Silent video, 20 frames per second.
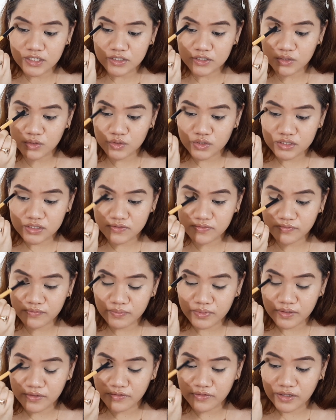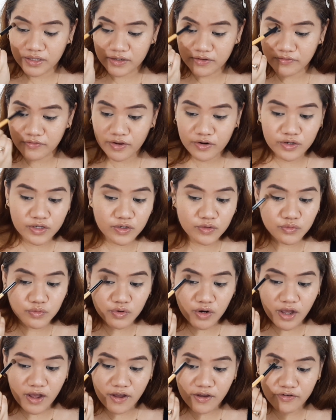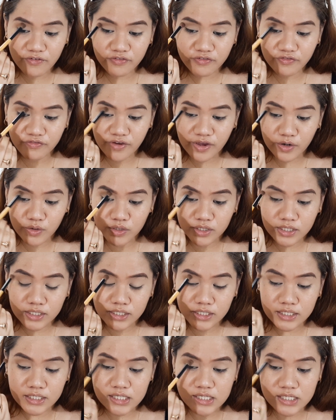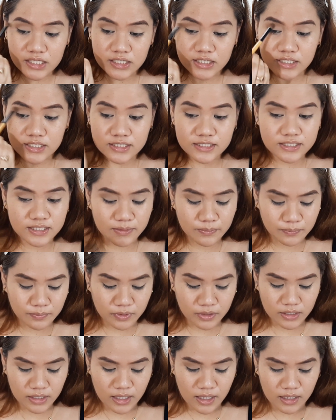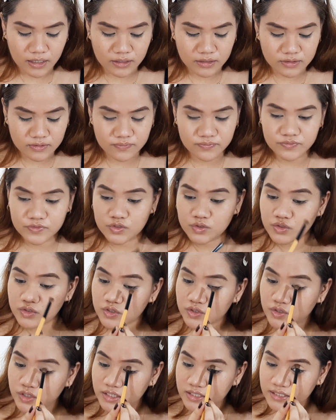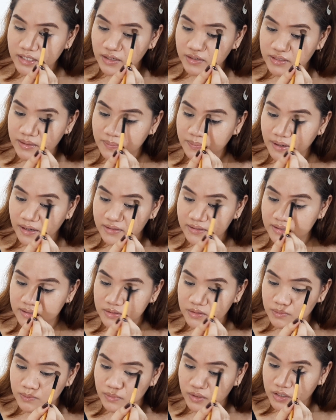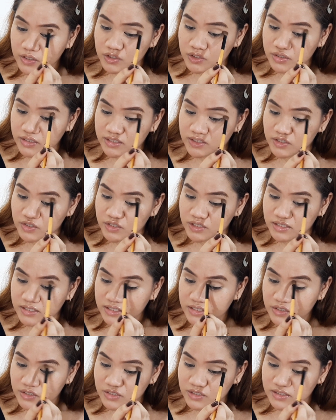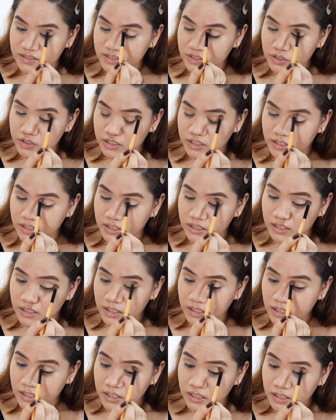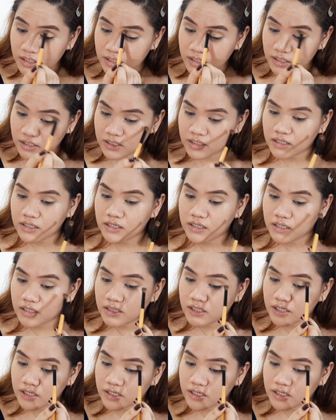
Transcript: So just be like very rough, very simple. Don't stress out about it too much. That's just a transition color.